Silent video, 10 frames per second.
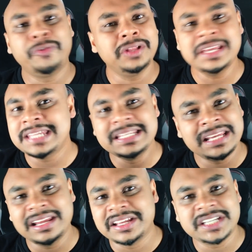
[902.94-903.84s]
for this
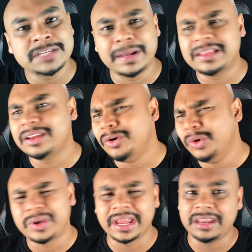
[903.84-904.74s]
incident, it's just better to
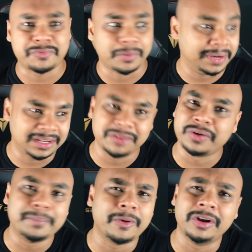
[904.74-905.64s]
look at it from a
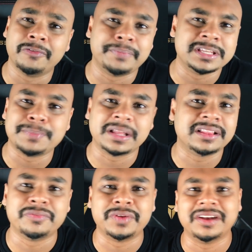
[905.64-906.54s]
different point of
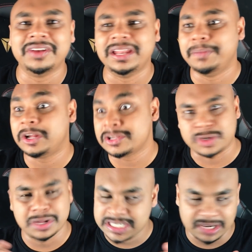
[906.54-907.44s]
perspective, lah, really. Because
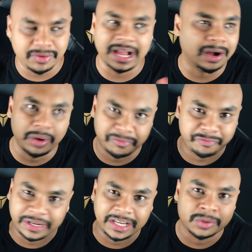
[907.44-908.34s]
considering how her
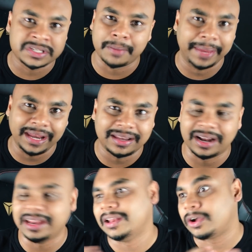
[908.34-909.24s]
videos are being
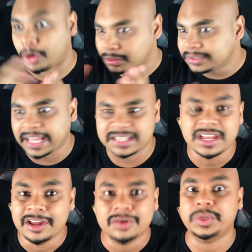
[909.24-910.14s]
done and the
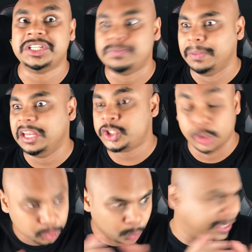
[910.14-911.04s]
context which is being
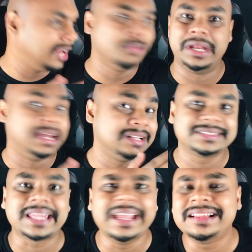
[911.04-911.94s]
shown together with her
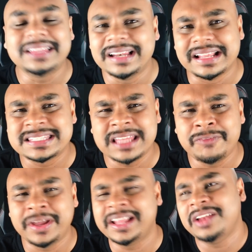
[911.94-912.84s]
title and
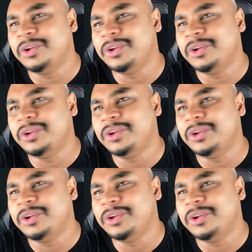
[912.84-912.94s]
stuff like that,